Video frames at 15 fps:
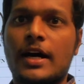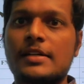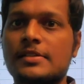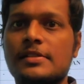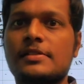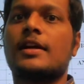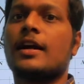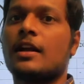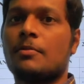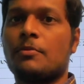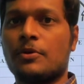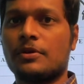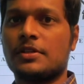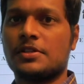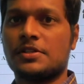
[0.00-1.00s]
is not
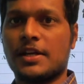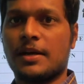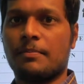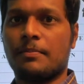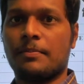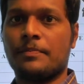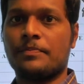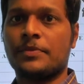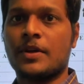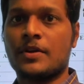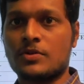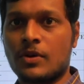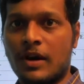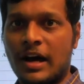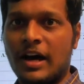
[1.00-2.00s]
about the shape
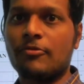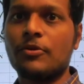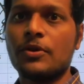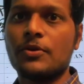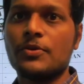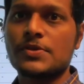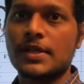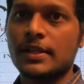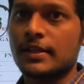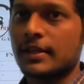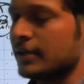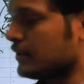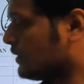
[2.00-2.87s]
so are we using the